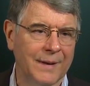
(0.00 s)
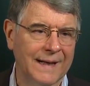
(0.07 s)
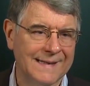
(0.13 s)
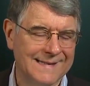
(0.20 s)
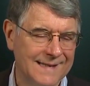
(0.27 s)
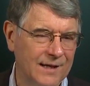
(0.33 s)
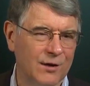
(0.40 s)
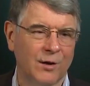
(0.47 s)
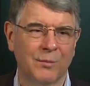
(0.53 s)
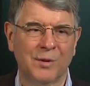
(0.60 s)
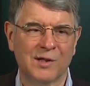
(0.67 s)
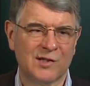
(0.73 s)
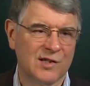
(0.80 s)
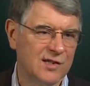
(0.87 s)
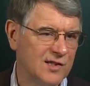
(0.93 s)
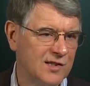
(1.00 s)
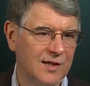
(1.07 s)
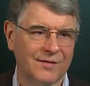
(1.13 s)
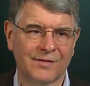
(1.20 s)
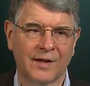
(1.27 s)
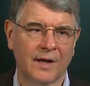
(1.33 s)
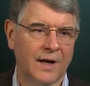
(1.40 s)
And I sent her a bunch of
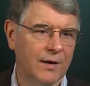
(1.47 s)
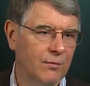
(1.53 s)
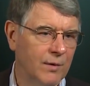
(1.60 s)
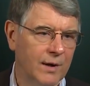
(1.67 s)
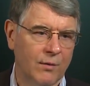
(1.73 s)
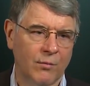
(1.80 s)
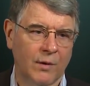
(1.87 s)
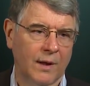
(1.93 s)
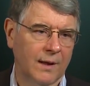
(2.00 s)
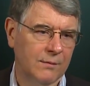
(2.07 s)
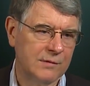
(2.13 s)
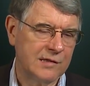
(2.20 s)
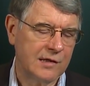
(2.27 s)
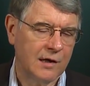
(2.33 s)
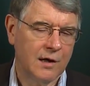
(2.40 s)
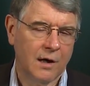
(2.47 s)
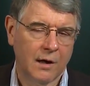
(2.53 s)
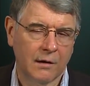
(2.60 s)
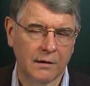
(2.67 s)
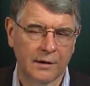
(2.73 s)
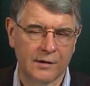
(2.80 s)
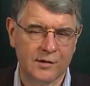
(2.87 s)
stuff that I'd written while I was in
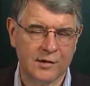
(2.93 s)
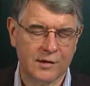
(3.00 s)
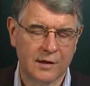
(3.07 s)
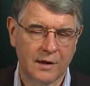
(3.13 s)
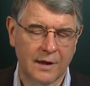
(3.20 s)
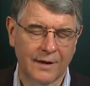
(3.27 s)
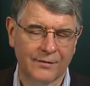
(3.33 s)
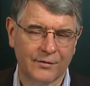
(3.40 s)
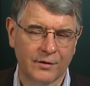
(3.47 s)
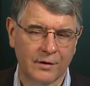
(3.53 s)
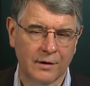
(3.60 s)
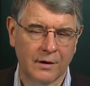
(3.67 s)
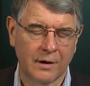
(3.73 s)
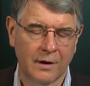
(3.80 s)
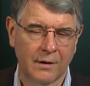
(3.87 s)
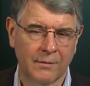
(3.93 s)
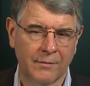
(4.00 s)
college after